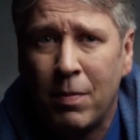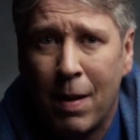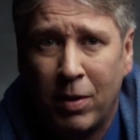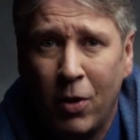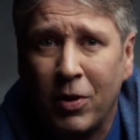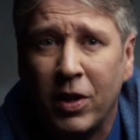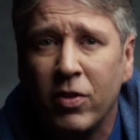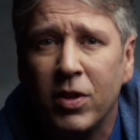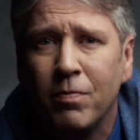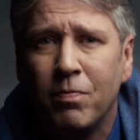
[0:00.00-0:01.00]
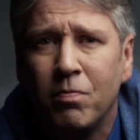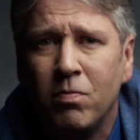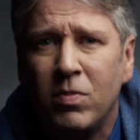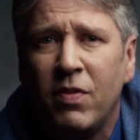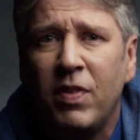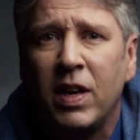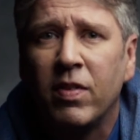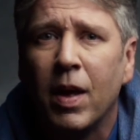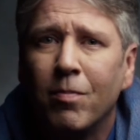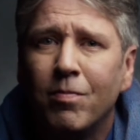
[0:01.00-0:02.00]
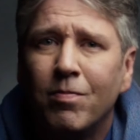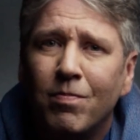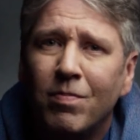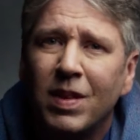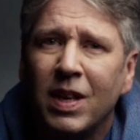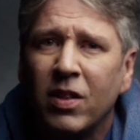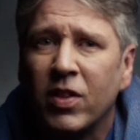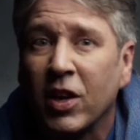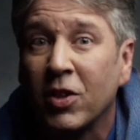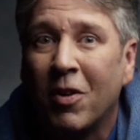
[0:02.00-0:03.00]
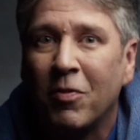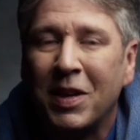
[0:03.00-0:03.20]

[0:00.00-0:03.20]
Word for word: Babylonians defeated them in 612